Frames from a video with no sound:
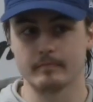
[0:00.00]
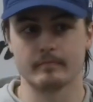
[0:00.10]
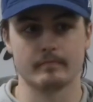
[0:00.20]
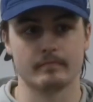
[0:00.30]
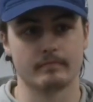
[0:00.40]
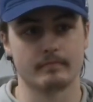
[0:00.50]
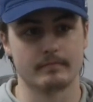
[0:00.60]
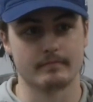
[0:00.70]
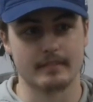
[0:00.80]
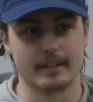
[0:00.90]
How you feeling
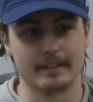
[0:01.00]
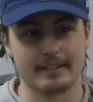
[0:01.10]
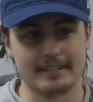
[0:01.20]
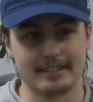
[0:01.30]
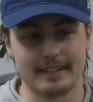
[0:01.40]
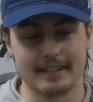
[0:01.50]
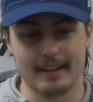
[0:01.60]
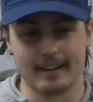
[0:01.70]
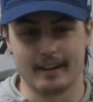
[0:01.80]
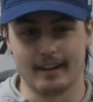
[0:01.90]
after that
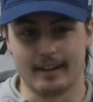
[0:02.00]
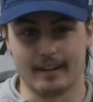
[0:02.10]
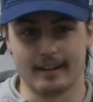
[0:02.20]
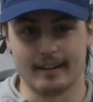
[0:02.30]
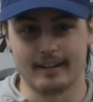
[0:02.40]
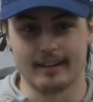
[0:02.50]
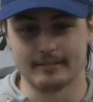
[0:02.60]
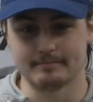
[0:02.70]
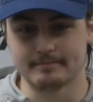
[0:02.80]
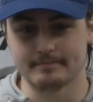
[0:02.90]
one?
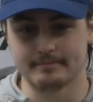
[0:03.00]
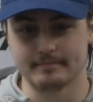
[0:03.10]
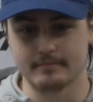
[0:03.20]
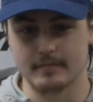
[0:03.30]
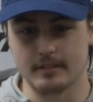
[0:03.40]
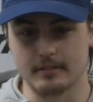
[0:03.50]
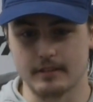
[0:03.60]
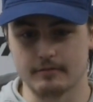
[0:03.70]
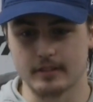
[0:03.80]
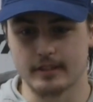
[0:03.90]
Um, it's
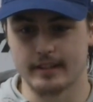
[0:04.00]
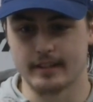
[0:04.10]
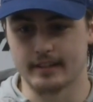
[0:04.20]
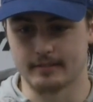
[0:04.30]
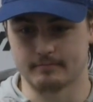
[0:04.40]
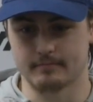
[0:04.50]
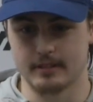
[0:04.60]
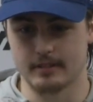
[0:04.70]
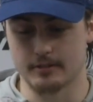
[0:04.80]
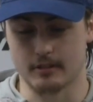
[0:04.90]
definitely
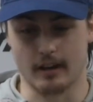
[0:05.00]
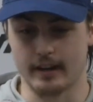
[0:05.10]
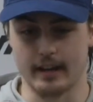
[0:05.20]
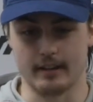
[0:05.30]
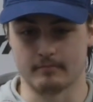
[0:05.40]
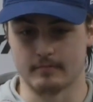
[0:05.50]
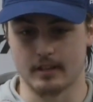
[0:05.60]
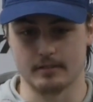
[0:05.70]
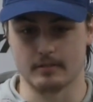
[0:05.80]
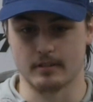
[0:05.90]
it's a great game.
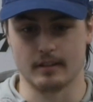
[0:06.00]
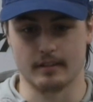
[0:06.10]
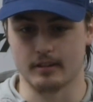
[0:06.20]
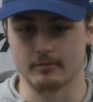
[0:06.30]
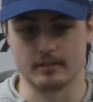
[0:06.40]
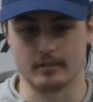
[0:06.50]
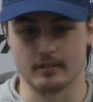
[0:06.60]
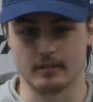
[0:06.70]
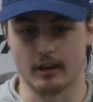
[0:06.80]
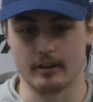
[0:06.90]
I, I thought it was
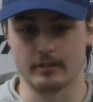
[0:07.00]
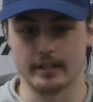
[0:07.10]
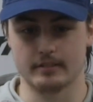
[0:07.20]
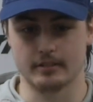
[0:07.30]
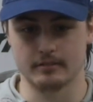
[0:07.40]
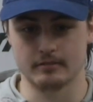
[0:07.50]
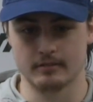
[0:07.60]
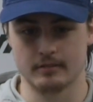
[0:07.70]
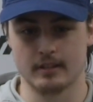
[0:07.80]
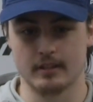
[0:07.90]
a great week too,
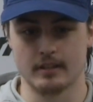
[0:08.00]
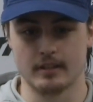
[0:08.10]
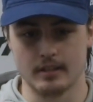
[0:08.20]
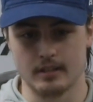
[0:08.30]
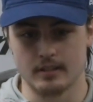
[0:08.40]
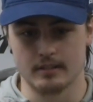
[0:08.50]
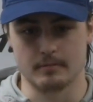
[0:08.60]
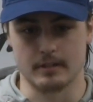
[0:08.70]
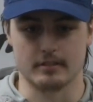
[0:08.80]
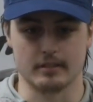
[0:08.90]

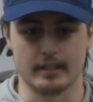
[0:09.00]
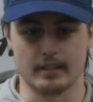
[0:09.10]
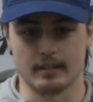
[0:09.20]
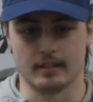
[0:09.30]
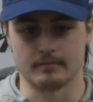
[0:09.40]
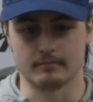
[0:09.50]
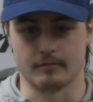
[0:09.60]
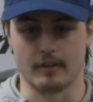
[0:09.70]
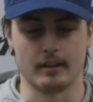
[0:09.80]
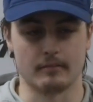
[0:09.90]
especially uh,
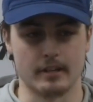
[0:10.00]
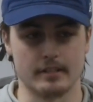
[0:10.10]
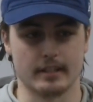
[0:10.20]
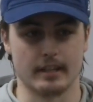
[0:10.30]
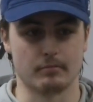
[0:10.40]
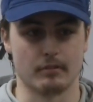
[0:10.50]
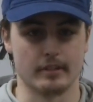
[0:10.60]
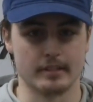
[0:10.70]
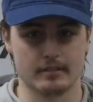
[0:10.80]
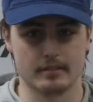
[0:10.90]
we're finding ways to get
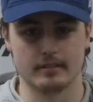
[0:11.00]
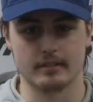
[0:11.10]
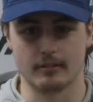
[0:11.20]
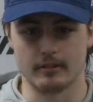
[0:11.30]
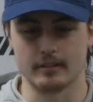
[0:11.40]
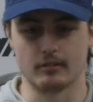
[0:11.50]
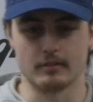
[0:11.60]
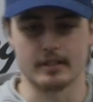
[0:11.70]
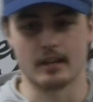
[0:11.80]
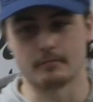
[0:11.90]
points, going into
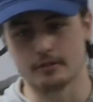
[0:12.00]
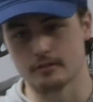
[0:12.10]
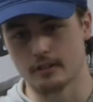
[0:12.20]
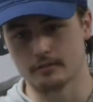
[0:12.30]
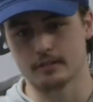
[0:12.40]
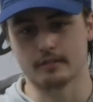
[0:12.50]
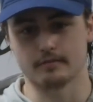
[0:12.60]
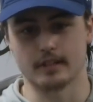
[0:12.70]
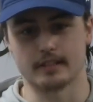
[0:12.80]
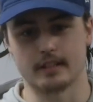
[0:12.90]
overtime, shootouts,
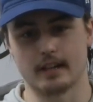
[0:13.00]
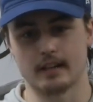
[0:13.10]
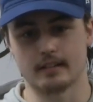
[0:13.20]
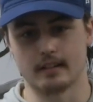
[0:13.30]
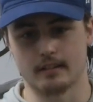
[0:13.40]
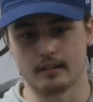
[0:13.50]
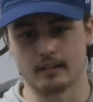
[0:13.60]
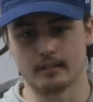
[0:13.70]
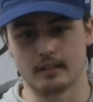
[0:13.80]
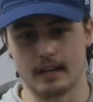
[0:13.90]
stuff like that. And I
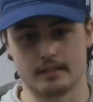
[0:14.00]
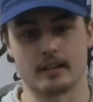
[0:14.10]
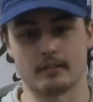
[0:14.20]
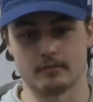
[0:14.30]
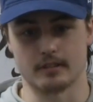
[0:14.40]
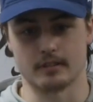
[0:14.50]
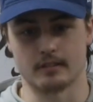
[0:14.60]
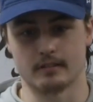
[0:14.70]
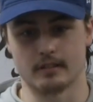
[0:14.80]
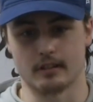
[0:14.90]
thought last night was a,